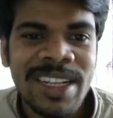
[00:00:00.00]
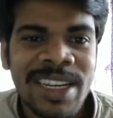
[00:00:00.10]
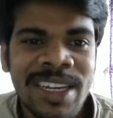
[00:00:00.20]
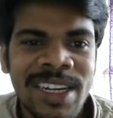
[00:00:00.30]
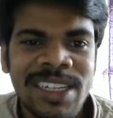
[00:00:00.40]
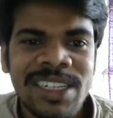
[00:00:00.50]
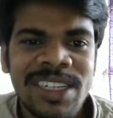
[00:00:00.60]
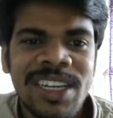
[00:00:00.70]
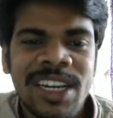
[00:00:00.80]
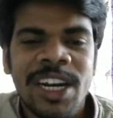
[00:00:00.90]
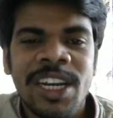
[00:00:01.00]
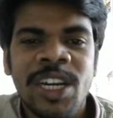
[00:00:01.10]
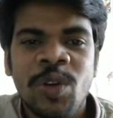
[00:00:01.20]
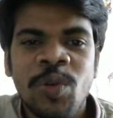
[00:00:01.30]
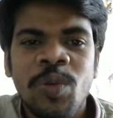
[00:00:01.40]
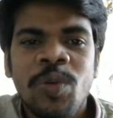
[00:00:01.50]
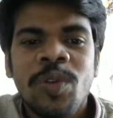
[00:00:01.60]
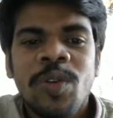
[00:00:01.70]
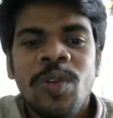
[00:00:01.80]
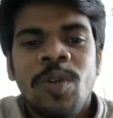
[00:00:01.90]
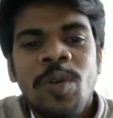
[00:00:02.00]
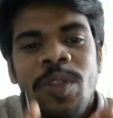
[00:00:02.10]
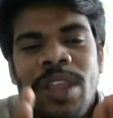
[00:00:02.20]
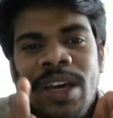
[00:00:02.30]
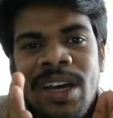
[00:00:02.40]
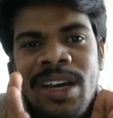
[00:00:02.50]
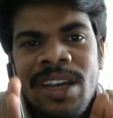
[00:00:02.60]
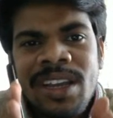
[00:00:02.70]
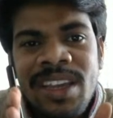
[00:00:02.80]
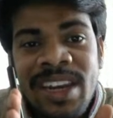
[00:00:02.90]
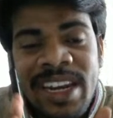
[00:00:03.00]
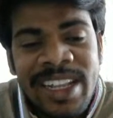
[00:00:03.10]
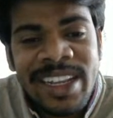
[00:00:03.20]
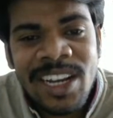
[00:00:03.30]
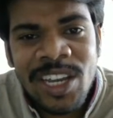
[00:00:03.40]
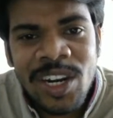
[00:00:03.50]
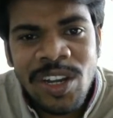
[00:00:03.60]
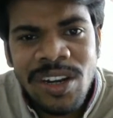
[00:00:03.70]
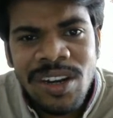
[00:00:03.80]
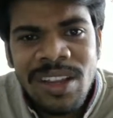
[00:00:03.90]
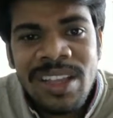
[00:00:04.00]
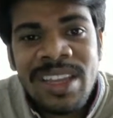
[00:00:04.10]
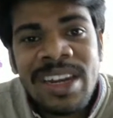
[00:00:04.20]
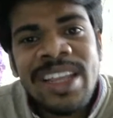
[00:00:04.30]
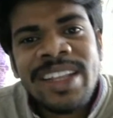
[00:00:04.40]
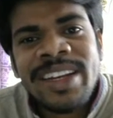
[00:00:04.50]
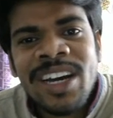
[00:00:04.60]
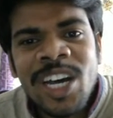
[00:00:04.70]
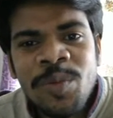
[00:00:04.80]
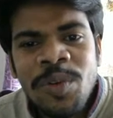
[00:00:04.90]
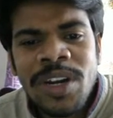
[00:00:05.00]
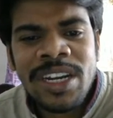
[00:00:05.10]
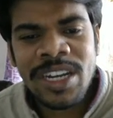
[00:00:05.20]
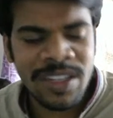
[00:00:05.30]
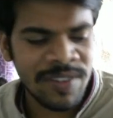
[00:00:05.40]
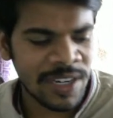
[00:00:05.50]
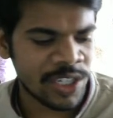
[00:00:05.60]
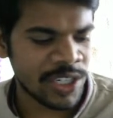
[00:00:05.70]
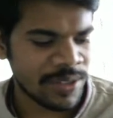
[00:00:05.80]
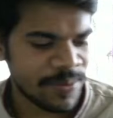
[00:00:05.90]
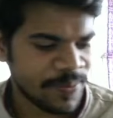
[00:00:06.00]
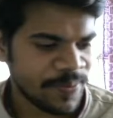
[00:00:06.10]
correct according to the releasing organ, released hormone and its function?